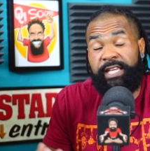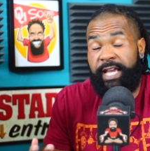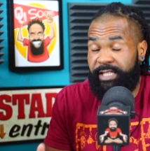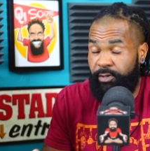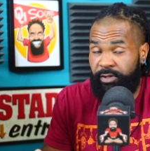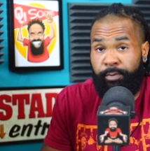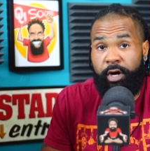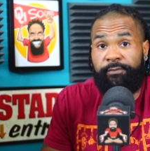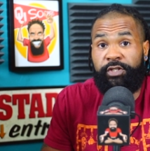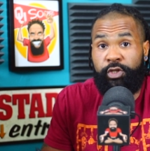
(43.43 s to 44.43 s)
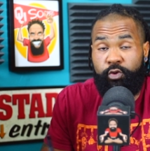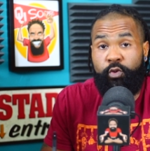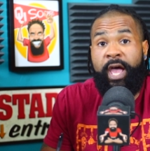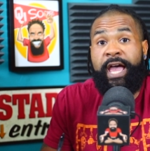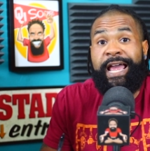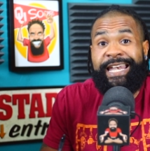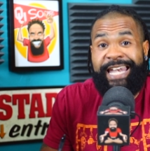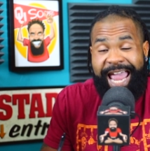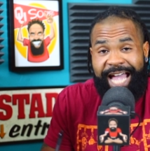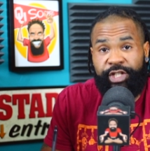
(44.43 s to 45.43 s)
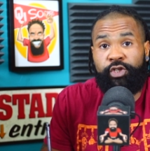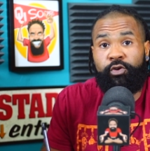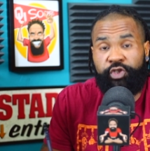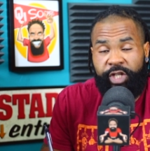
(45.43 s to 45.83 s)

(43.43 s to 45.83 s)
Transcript: Yes, he was a part of two national